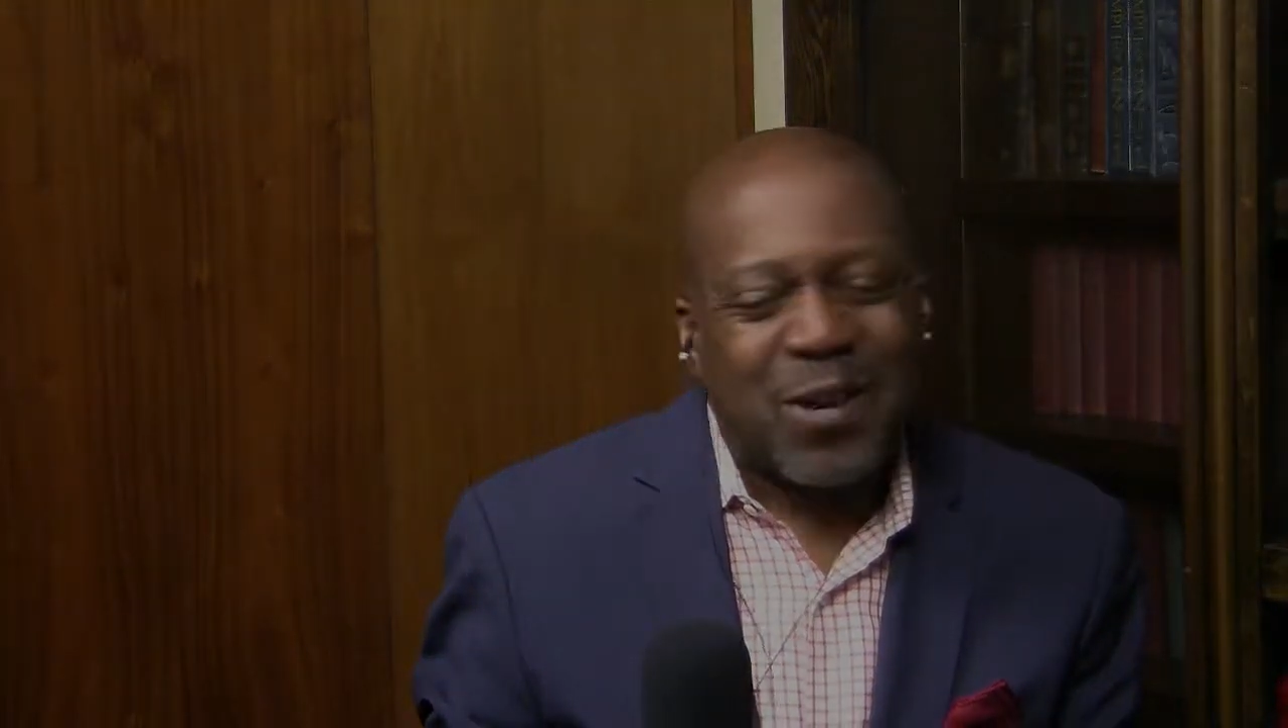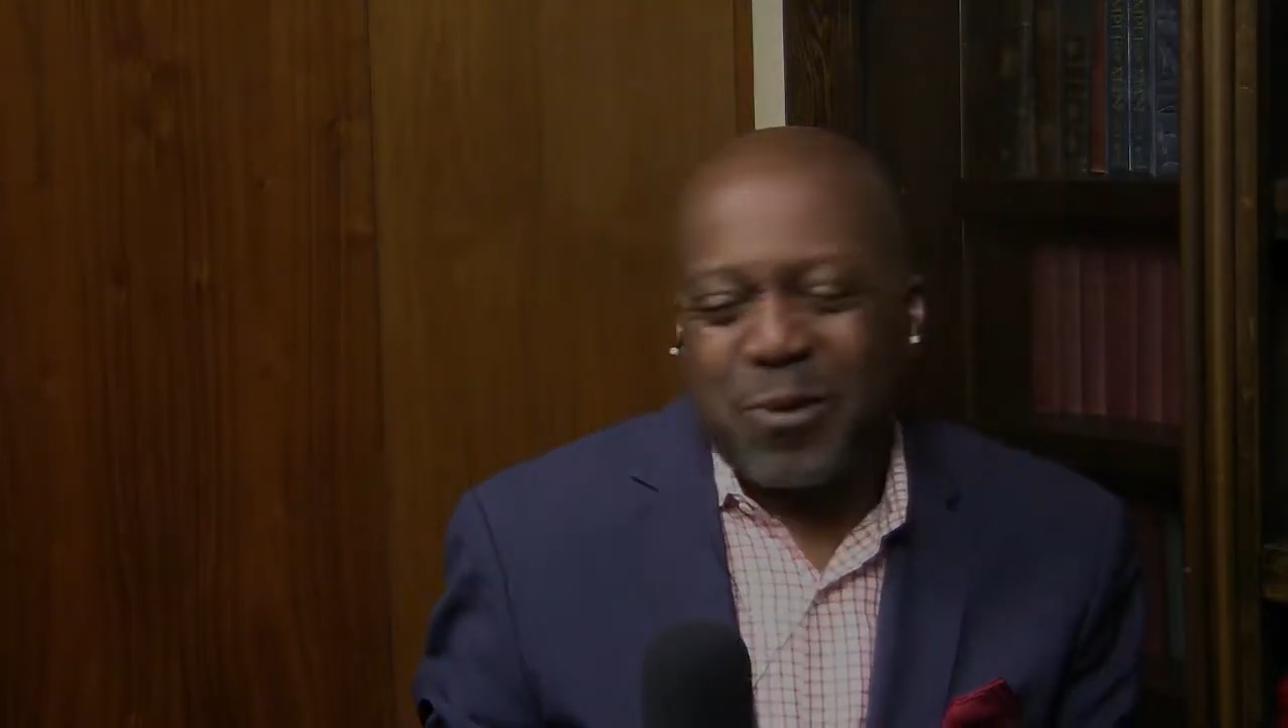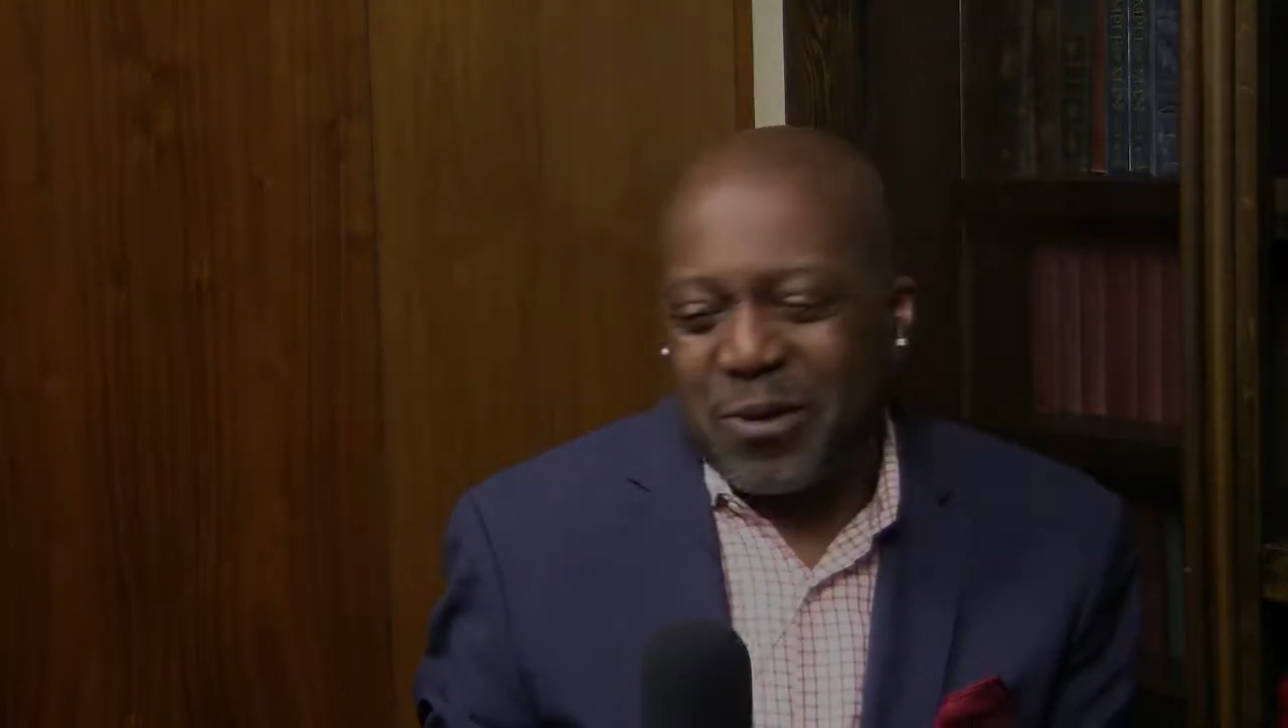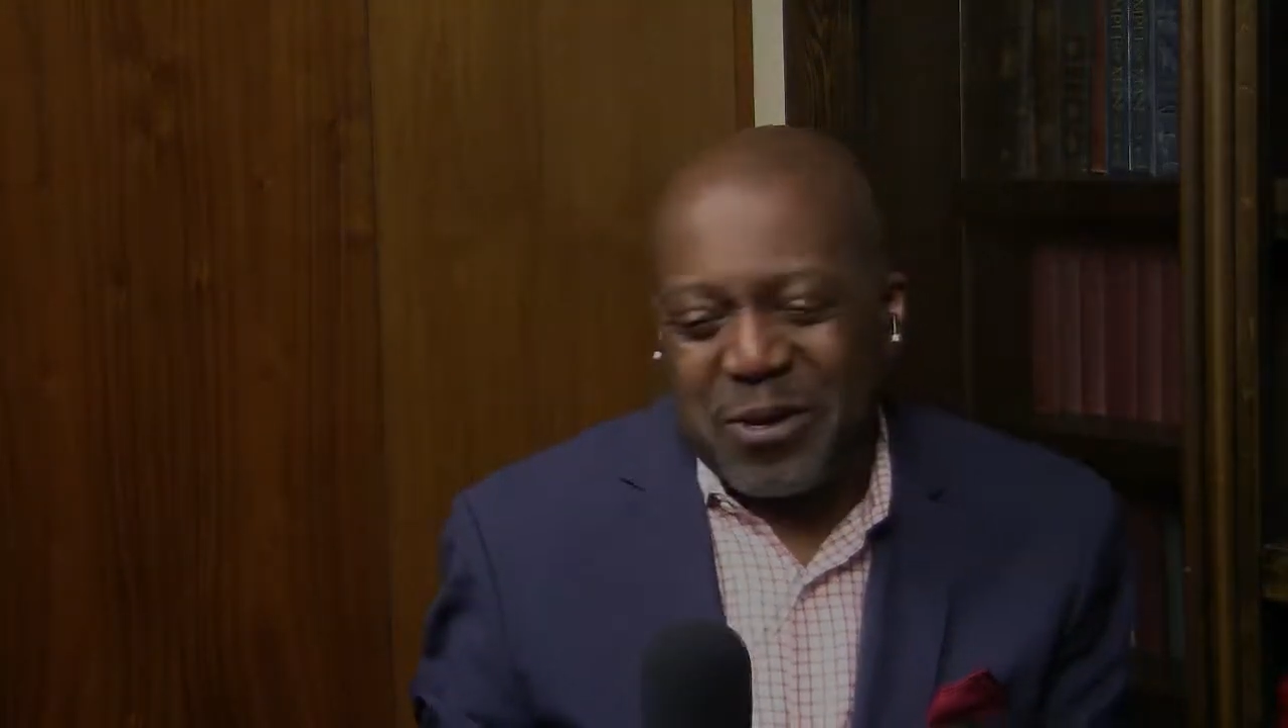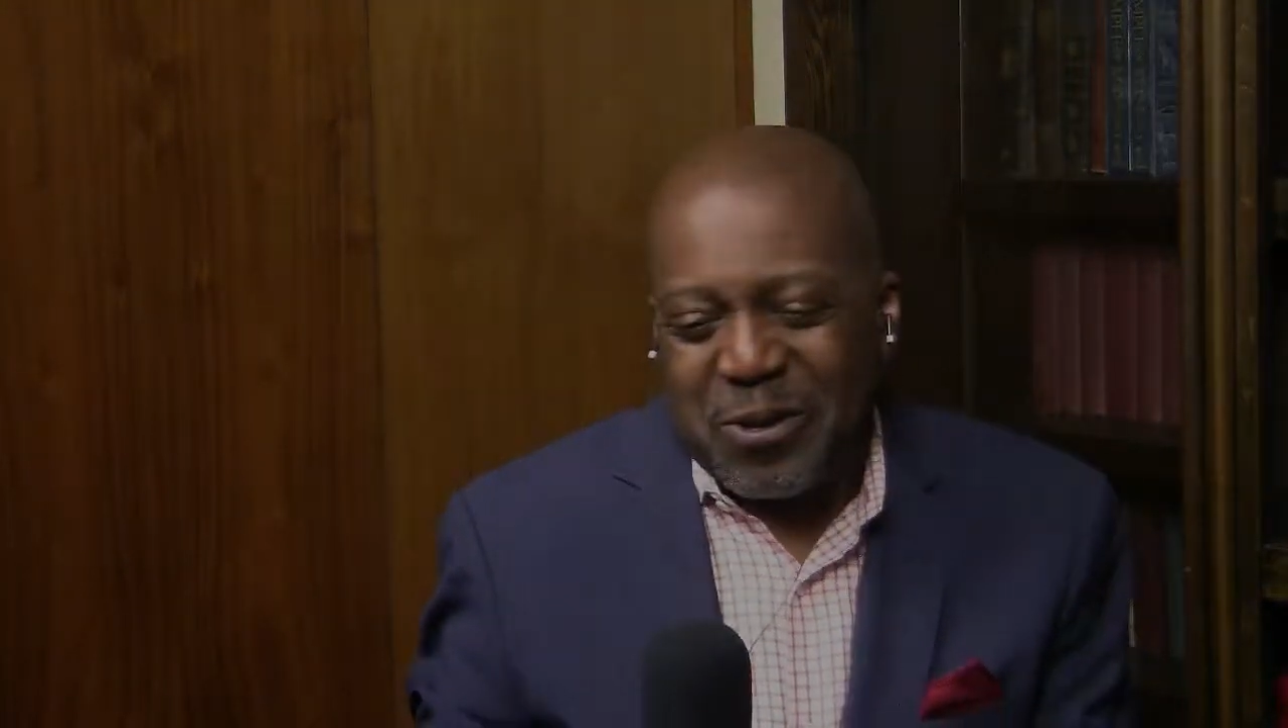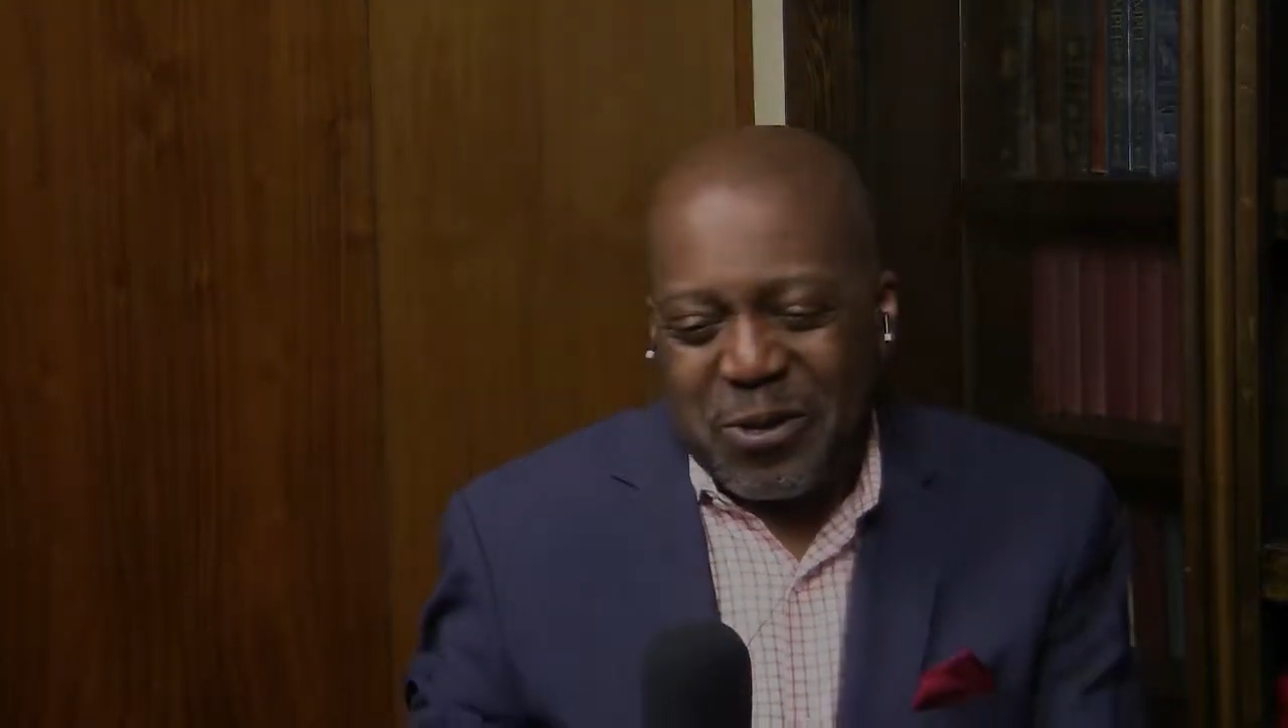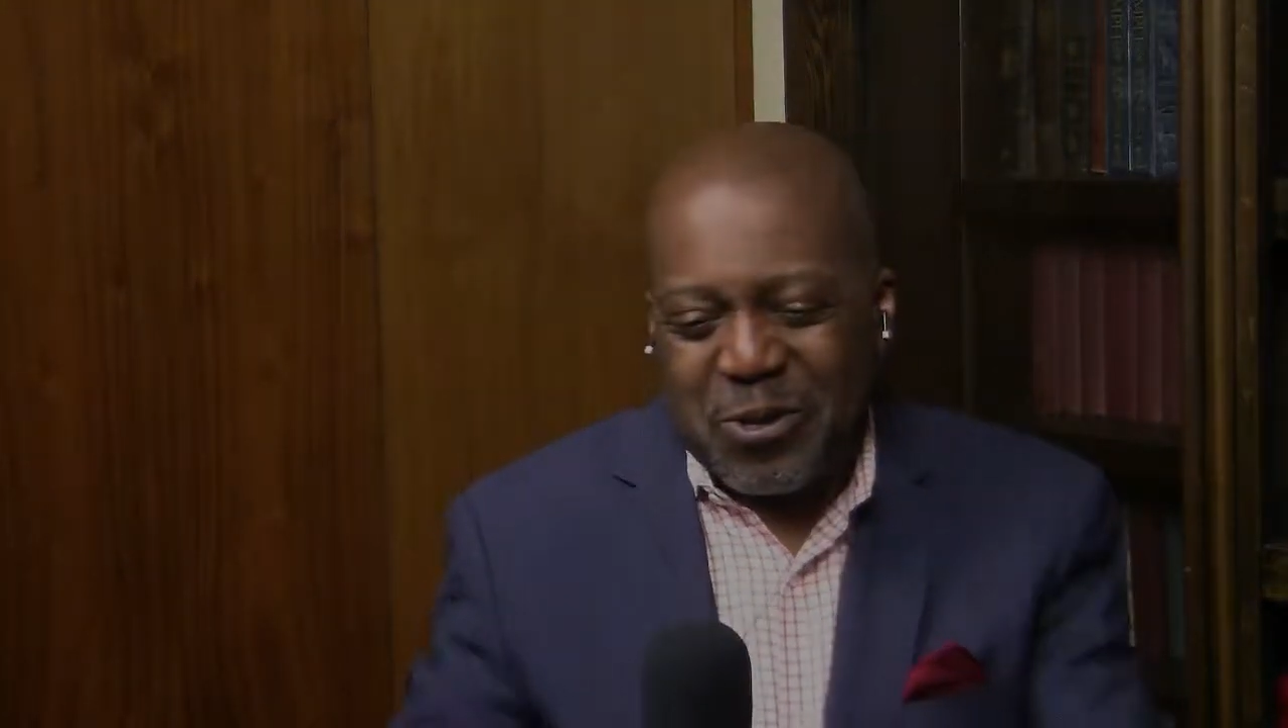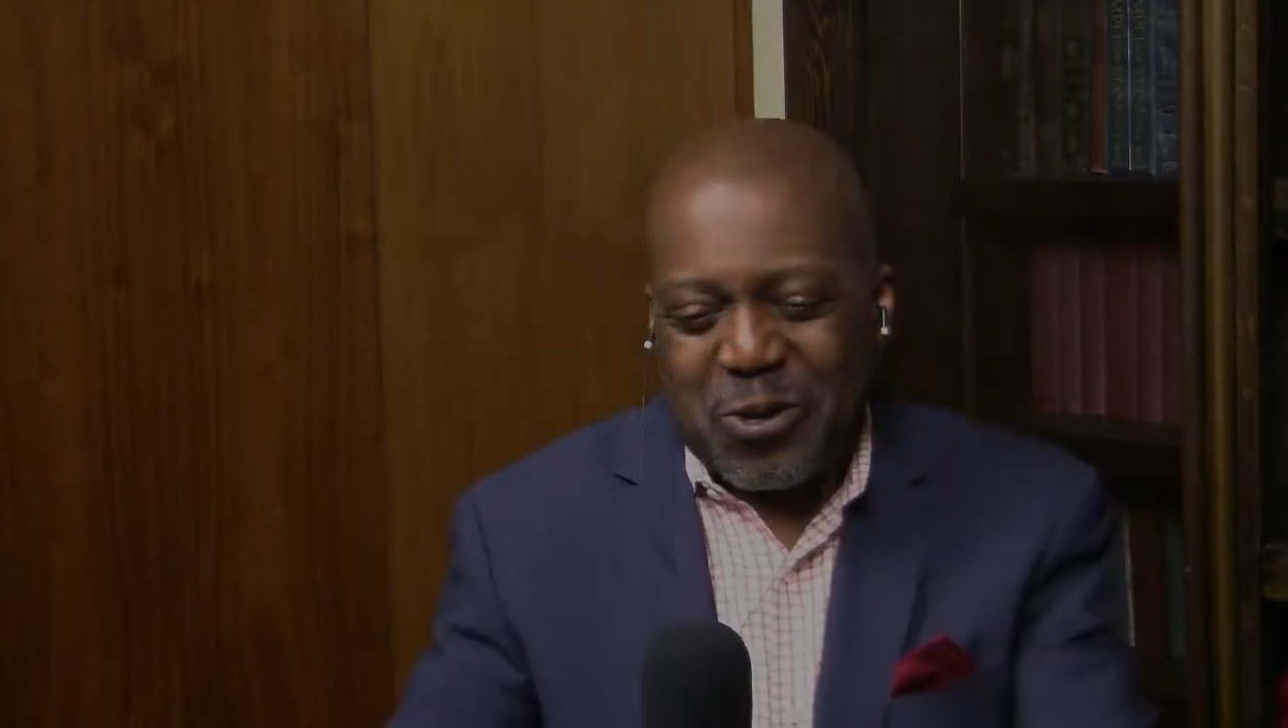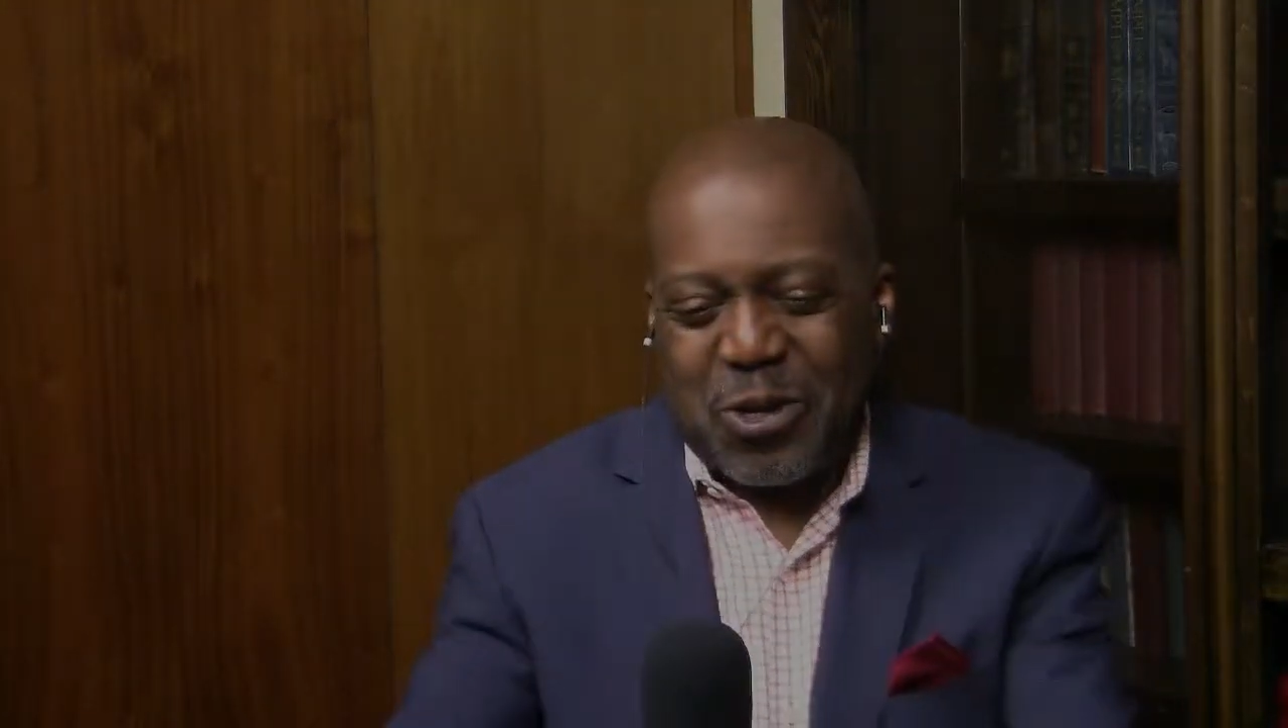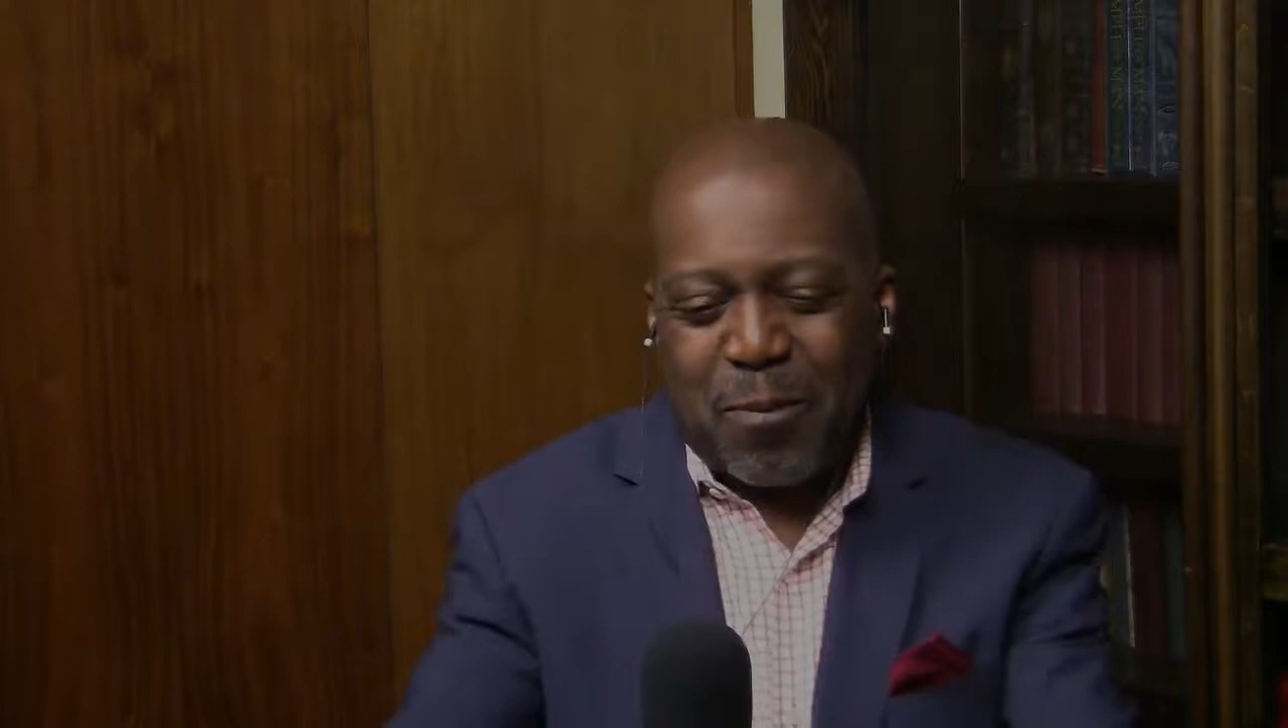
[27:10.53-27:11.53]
you